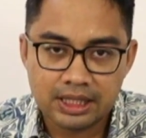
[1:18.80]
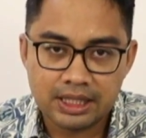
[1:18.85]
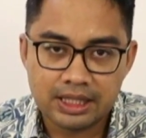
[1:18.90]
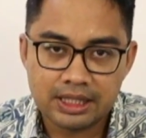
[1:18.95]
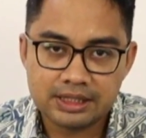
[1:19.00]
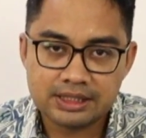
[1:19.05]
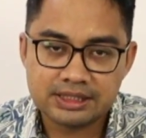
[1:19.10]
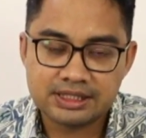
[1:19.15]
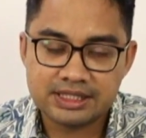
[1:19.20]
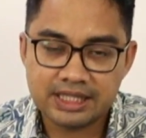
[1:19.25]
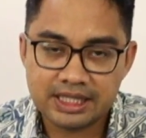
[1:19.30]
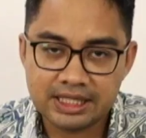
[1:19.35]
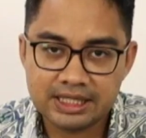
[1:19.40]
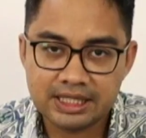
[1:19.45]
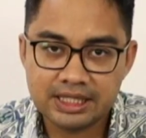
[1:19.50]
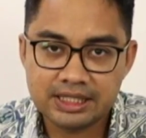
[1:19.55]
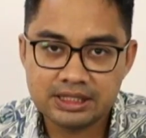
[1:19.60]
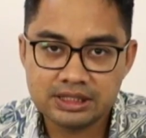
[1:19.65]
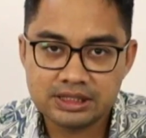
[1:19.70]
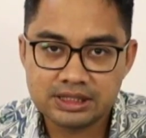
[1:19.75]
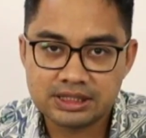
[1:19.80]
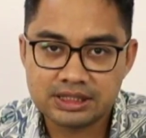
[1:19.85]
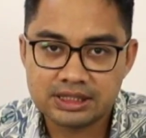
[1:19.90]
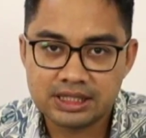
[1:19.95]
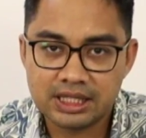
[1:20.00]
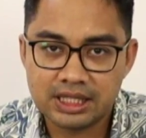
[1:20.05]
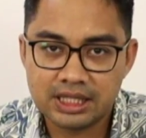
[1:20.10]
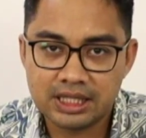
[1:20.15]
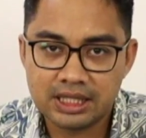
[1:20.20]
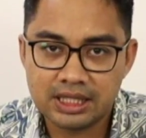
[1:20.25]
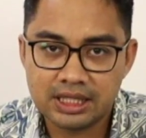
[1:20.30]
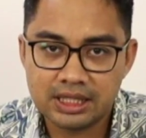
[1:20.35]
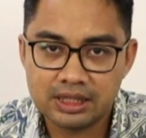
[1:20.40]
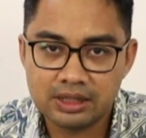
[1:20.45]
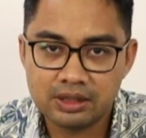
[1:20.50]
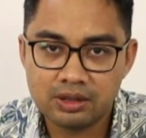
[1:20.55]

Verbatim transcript: Uh, the second is uh,